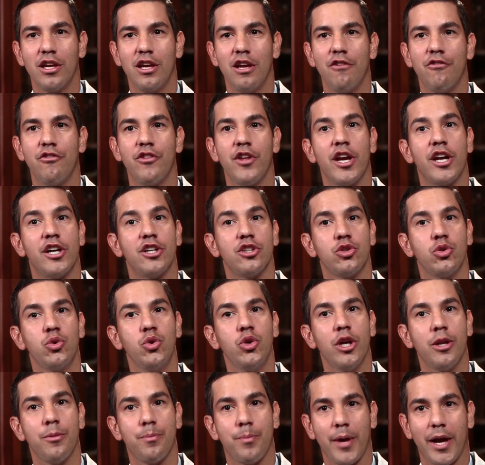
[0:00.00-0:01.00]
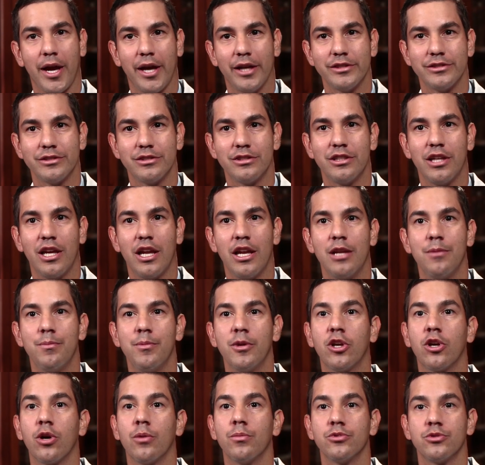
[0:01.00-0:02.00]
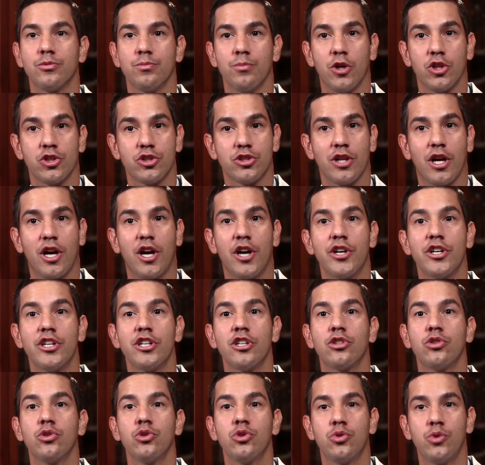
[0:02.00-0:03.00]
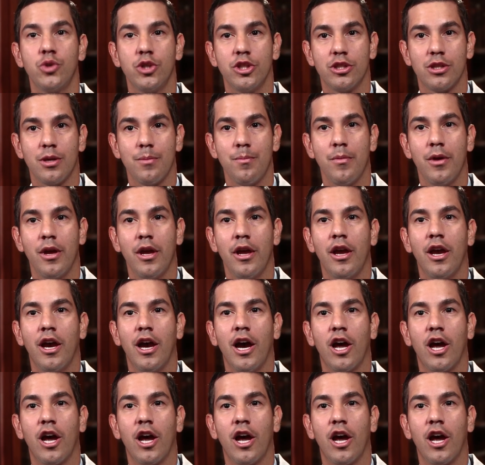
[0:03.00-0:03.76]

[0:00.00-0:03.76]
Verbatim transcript: If they are too advanced, then it becomes much harder to treat them